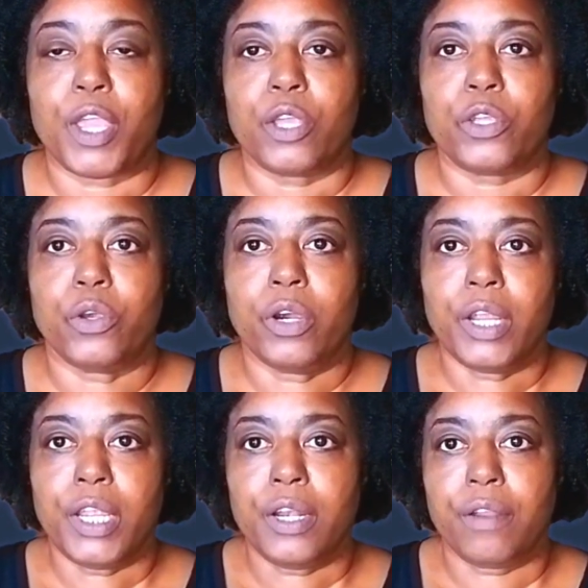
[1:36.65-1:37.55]
Your
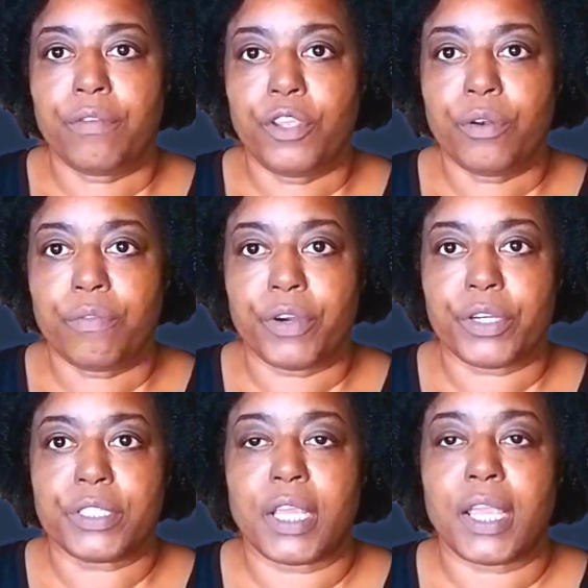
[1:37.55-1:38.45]
inner
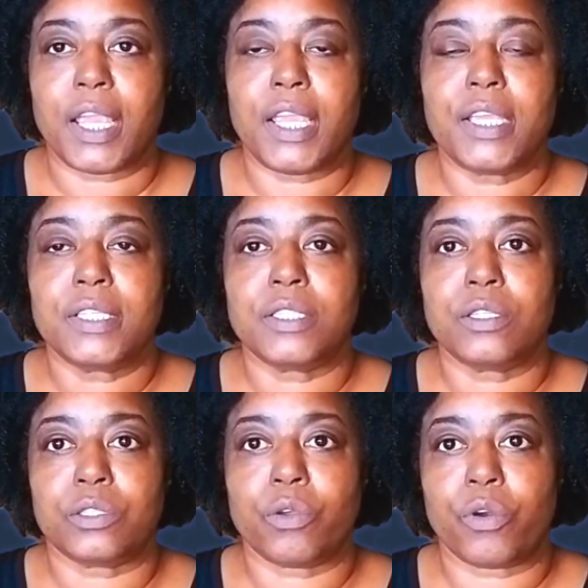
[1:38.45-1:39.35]
universe is the
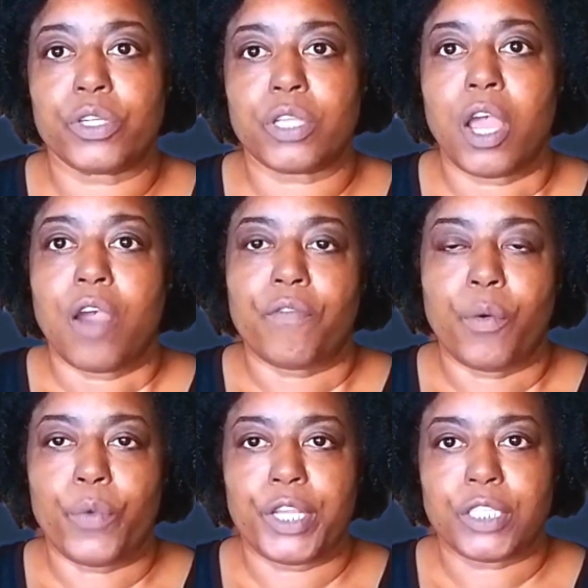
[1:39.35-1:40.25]
source
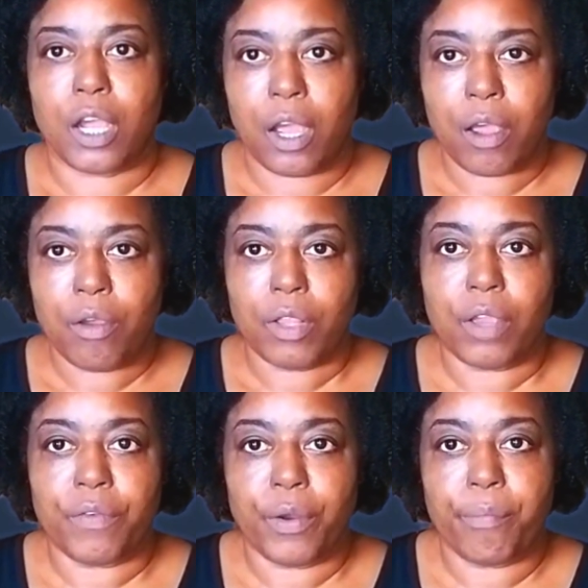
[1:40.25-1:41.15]
from which all
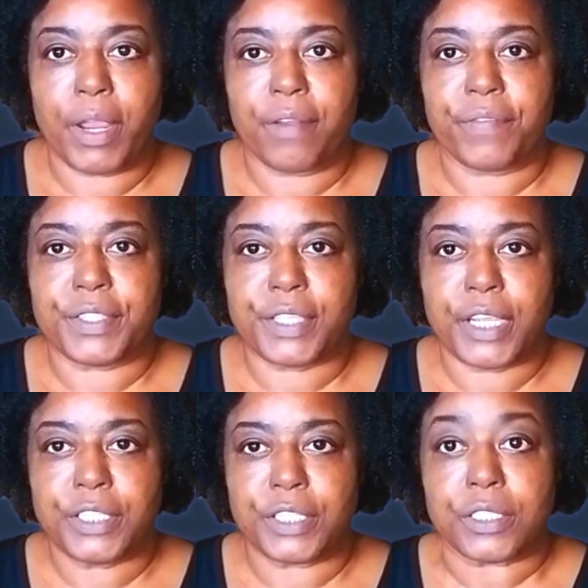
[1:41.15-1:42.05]
of your
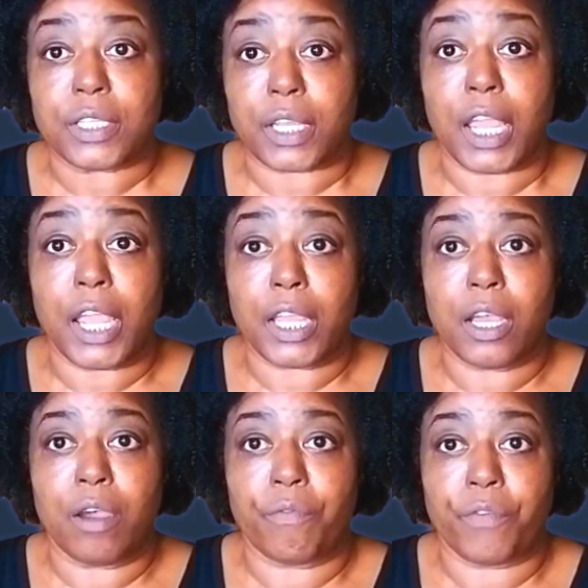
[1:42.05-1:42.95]
manifestations can
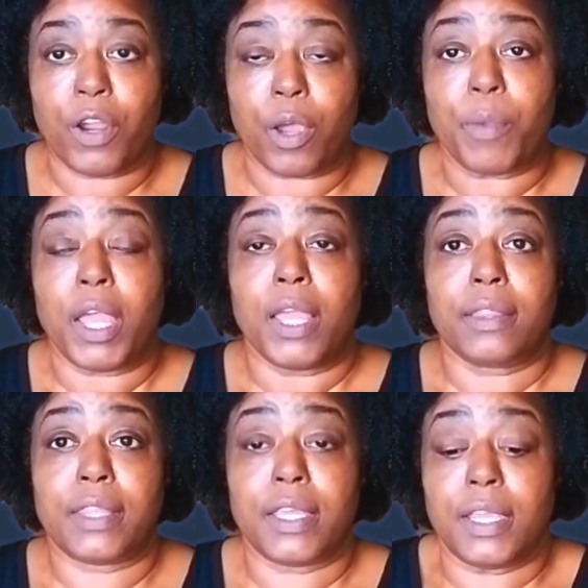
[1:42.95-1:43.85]
come from.
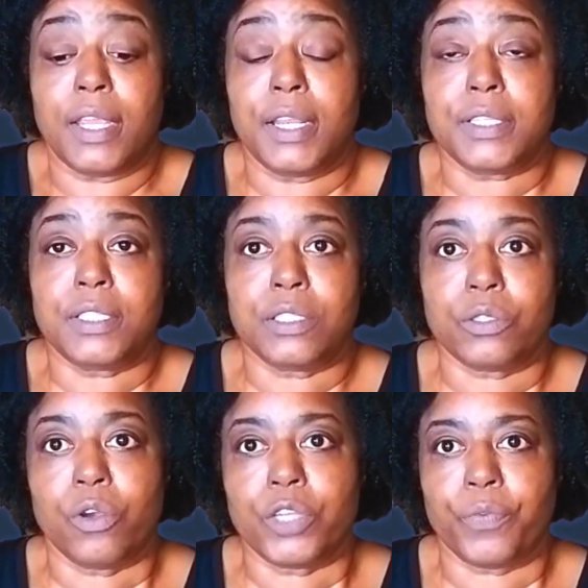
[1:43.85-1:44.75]
It is the
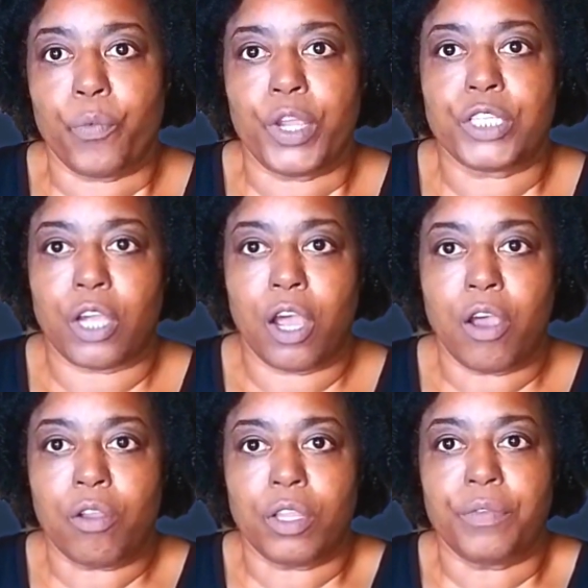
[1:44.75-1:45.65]
source from which
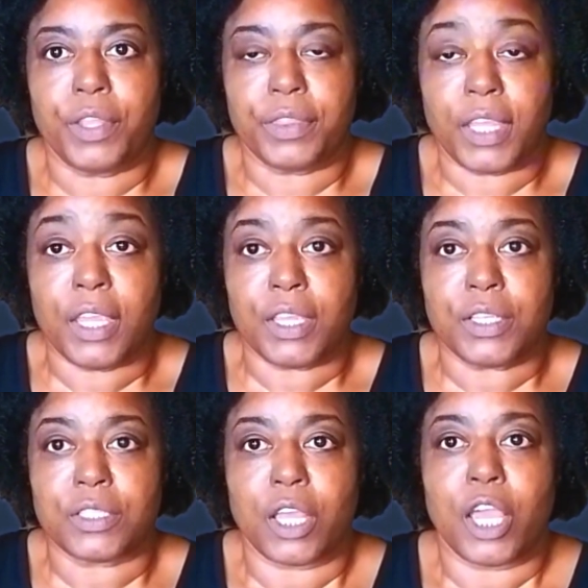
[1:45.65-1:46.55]
all of the
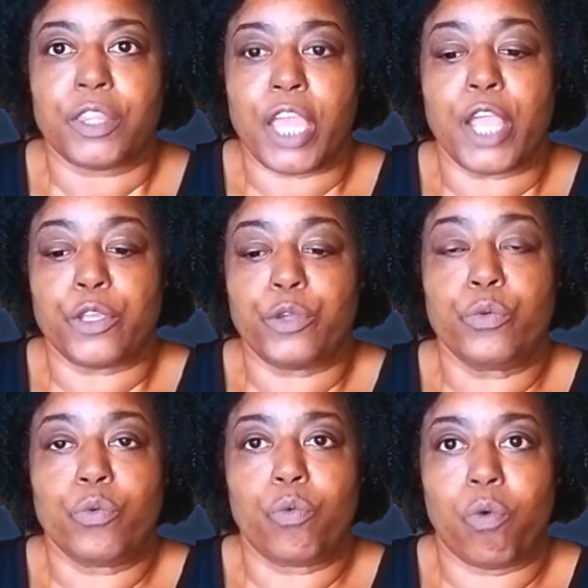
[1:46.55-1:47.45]
things that
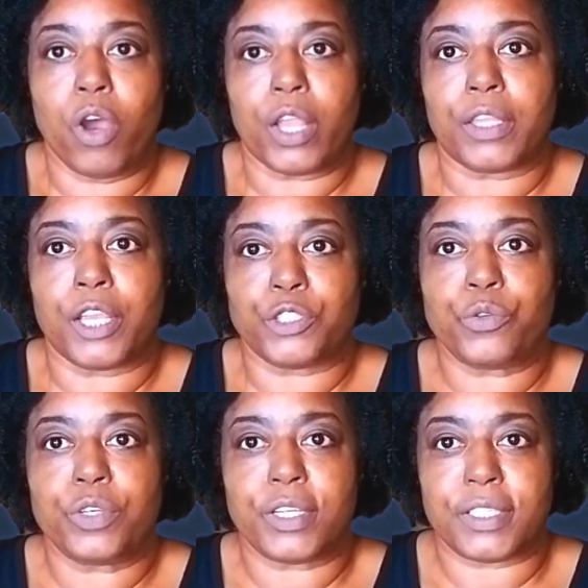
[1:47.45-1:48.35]
you want, that
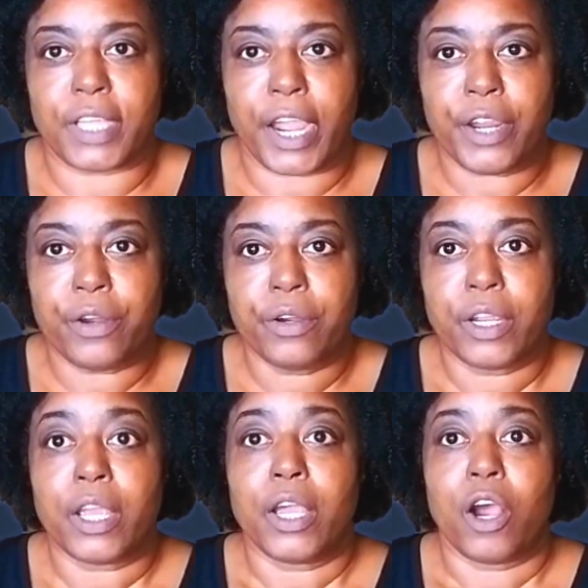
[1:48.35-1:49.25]
you desire,
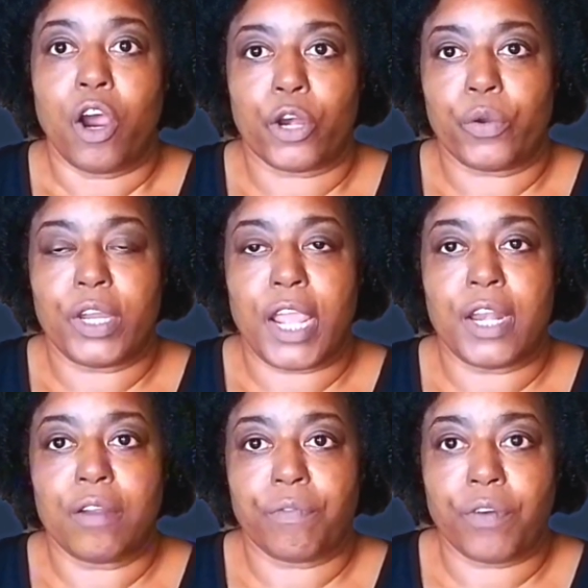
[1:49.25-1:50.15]
are
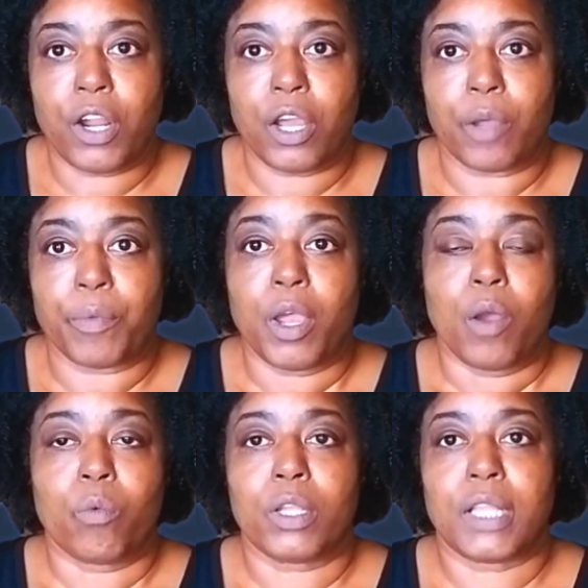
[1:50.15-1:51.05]
created from.
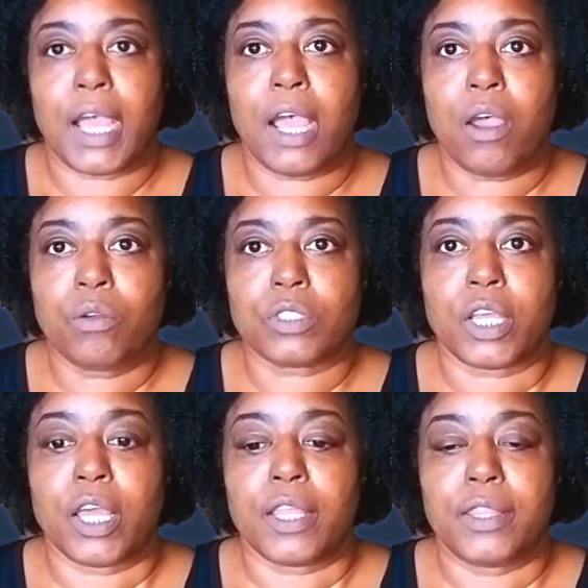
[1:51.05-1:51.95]
Without
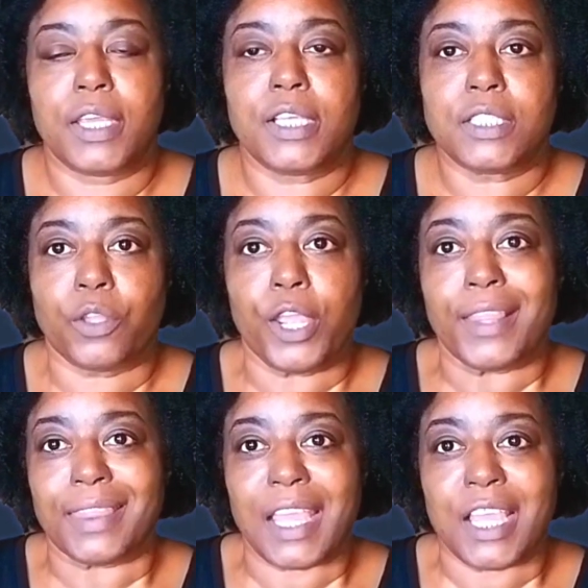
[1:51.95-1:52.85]
these three
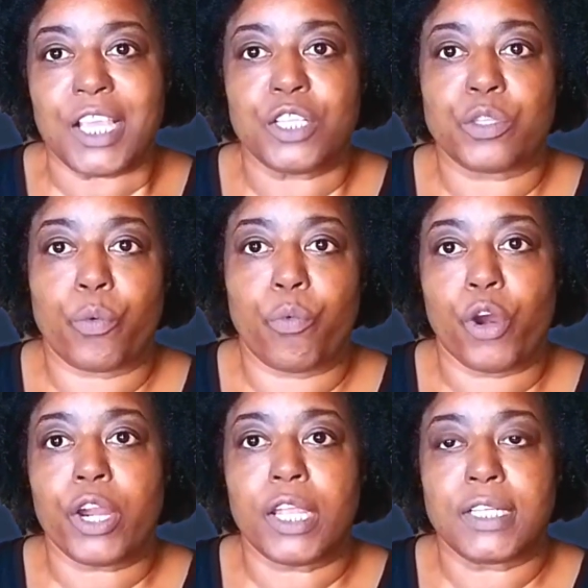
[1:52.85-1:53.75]
things
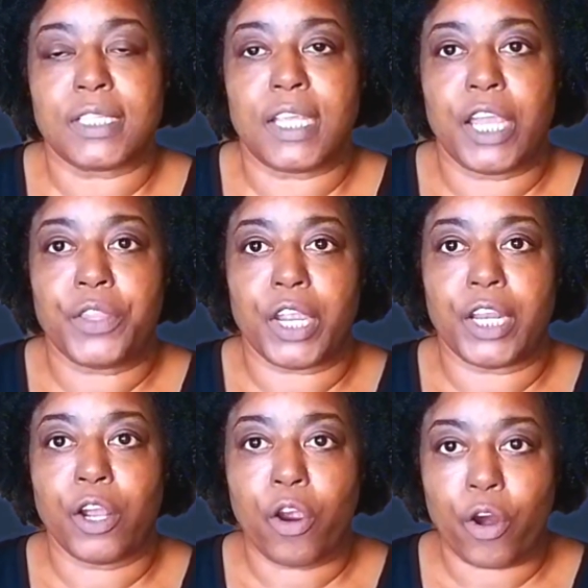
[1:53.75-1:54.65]
working together
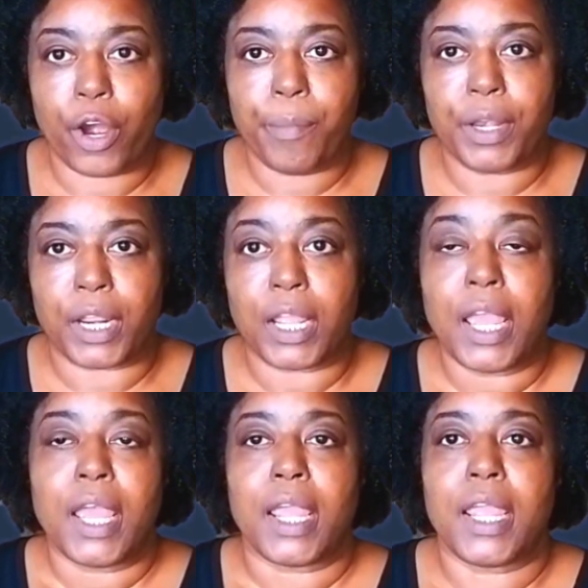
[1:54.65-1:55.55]
in harmony,
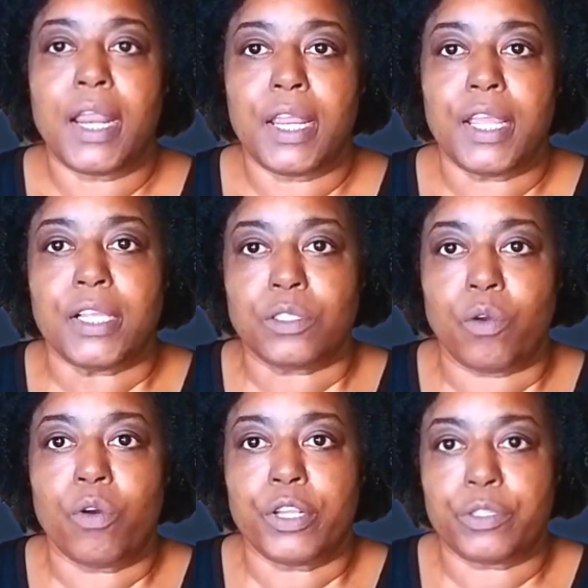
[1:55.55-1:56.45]
it is
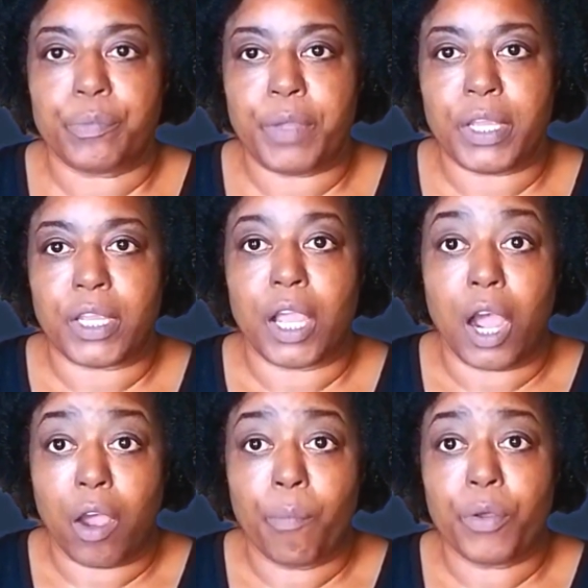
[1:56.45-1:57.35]
going to be
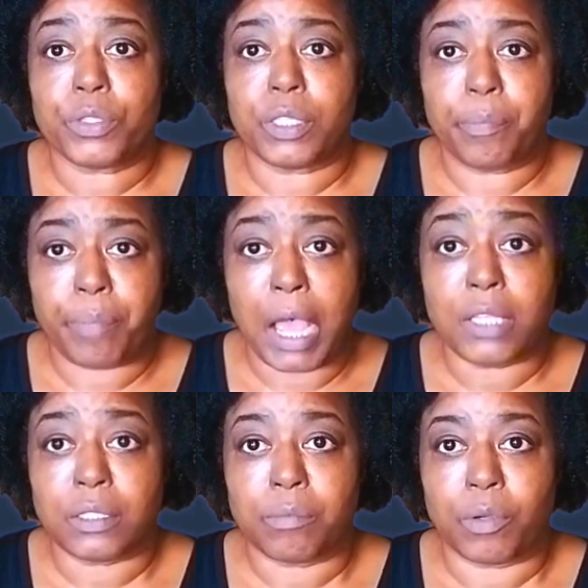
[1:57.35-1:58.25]
almost
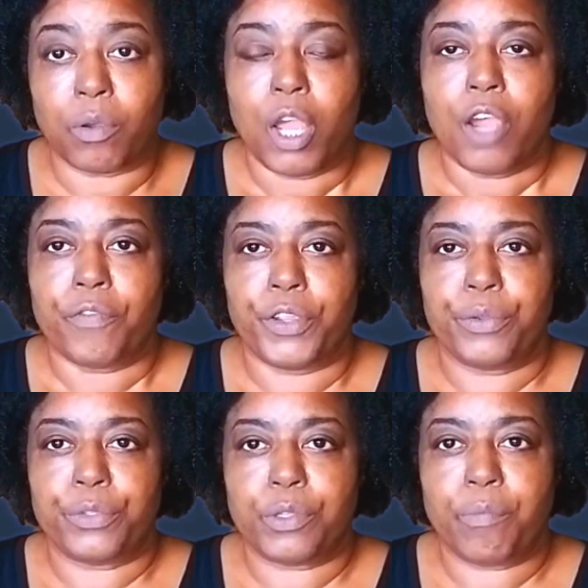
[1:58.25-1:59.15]
impossible for
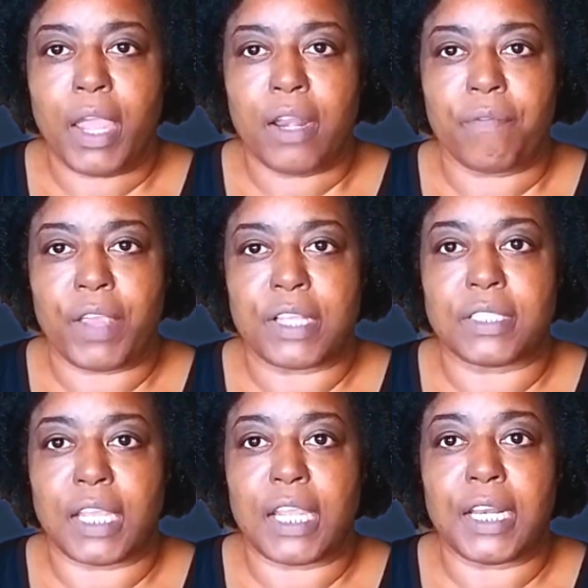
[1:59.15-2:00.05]
you to manifest
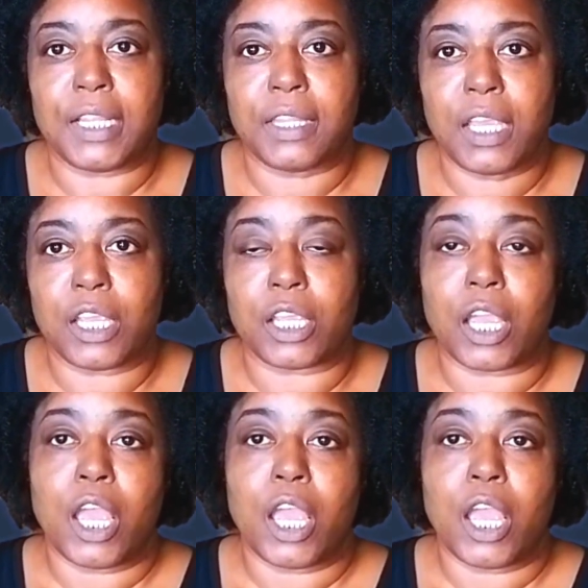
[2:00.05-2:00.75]
anything.